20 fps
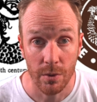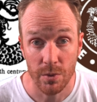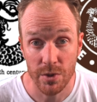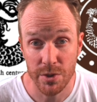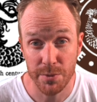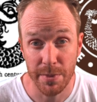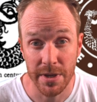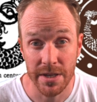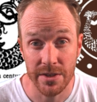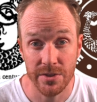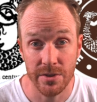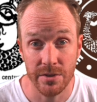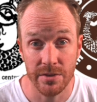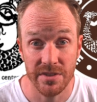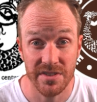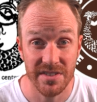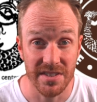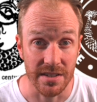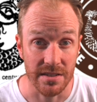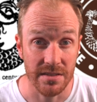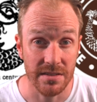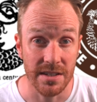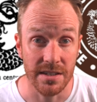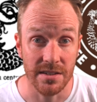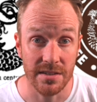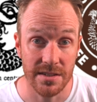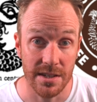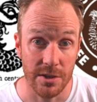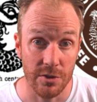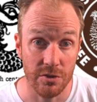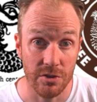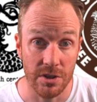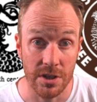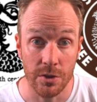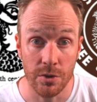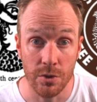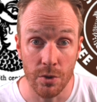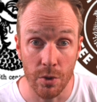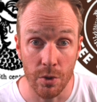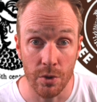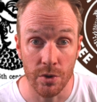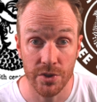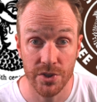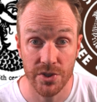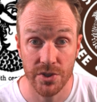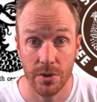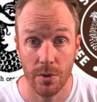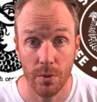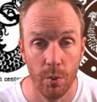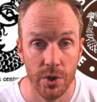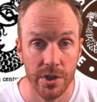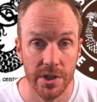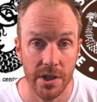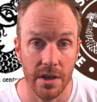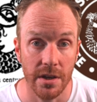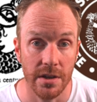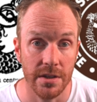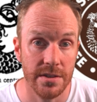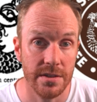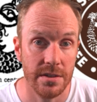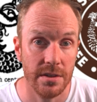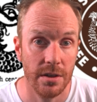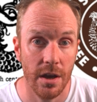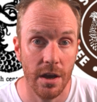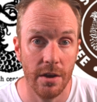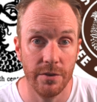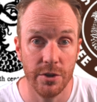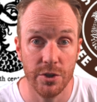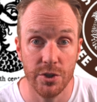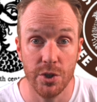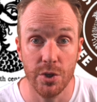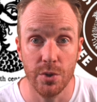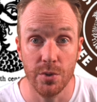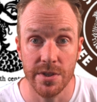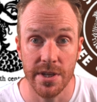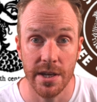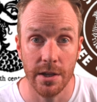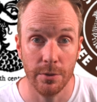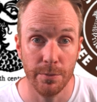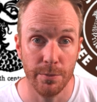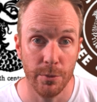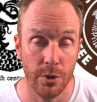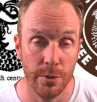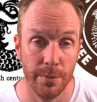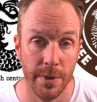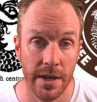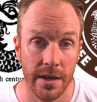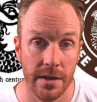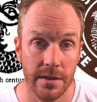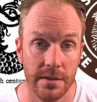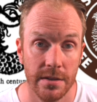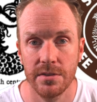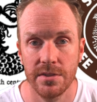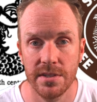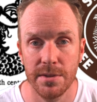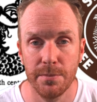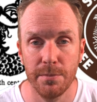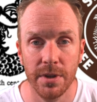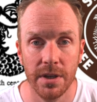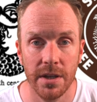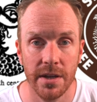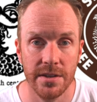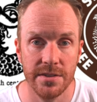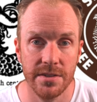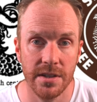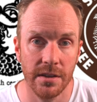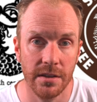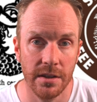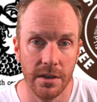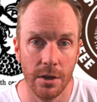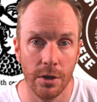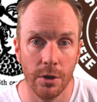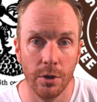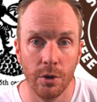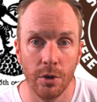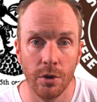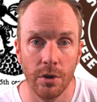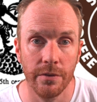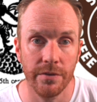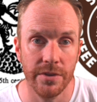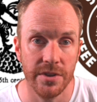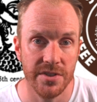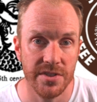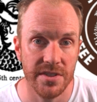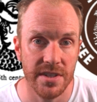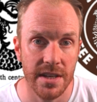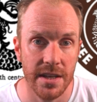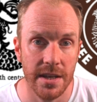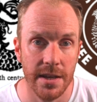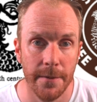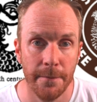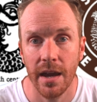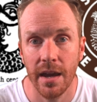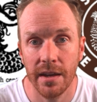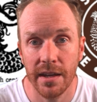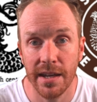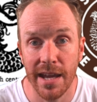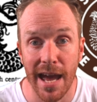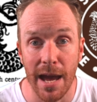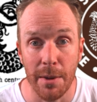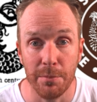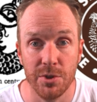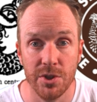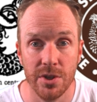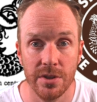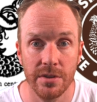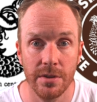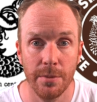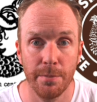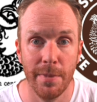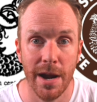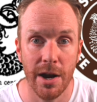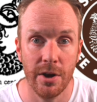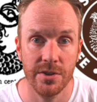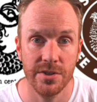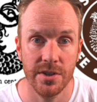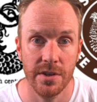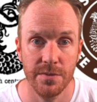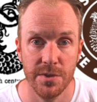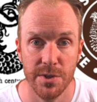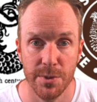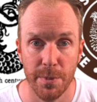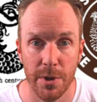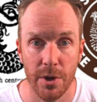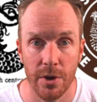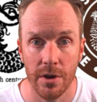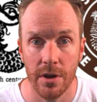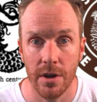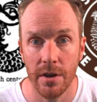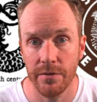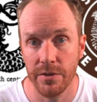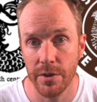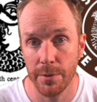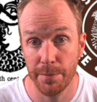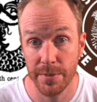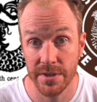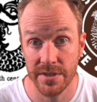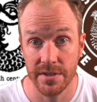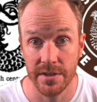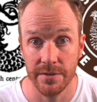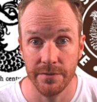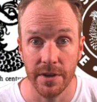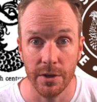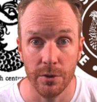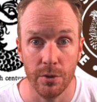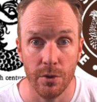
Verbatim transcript: was based on a 16th century Norse woodcut of a two-tailed mermaid, symbolising the allure of the sea and captured the maritime spirit of the Pacific